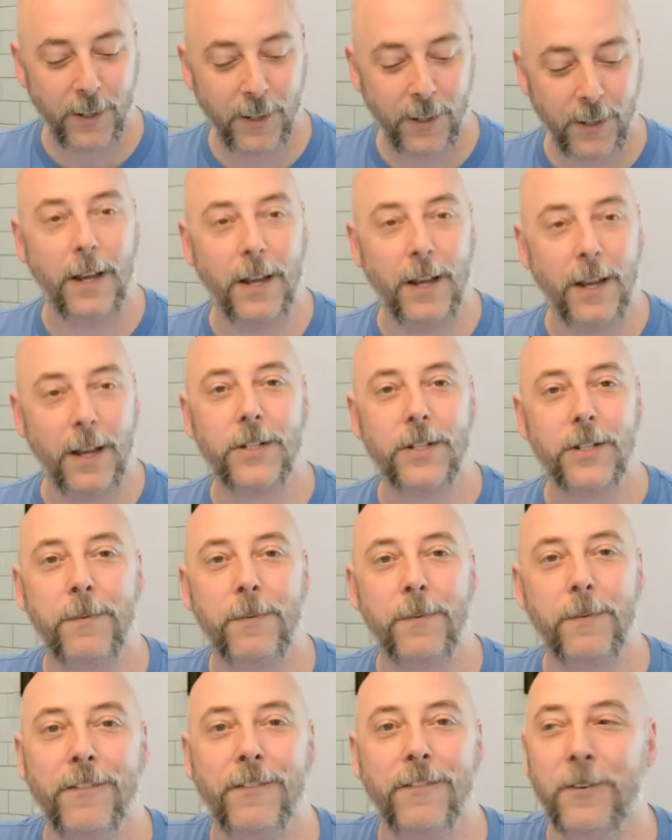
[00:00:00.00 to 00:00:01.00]
Okay, we stopped
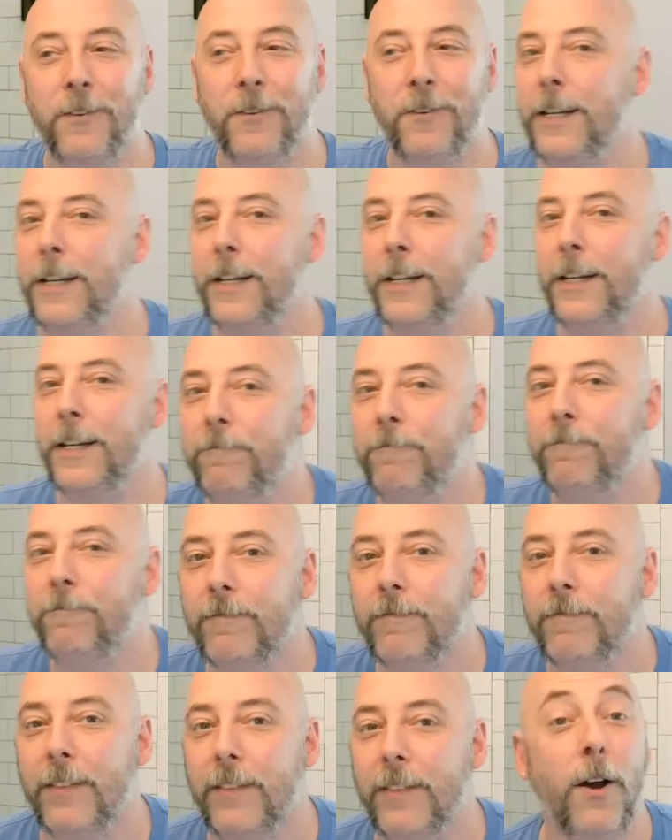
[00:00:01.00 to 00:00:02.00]
cutting for a minute.
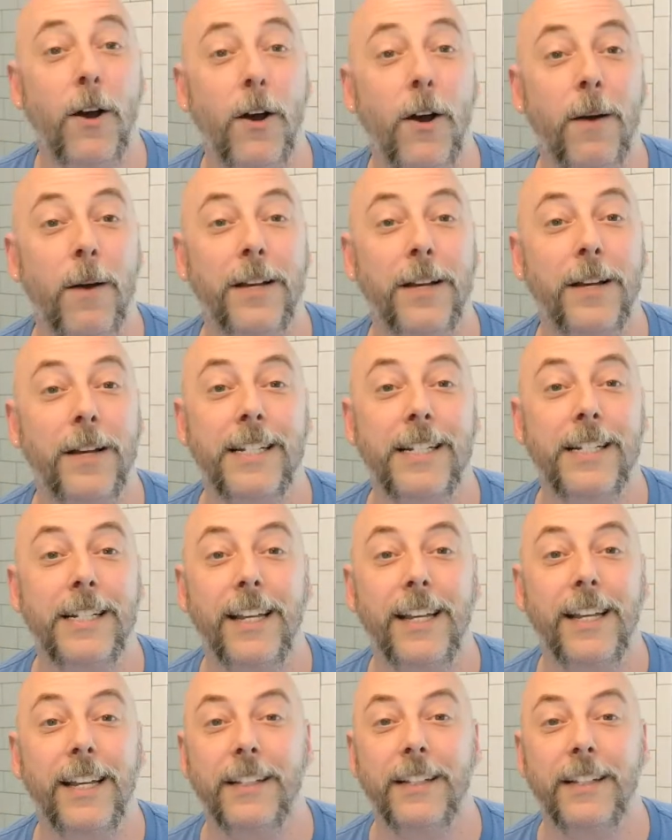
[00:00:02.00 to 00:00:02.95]
I don't know, I'm kind of digging it.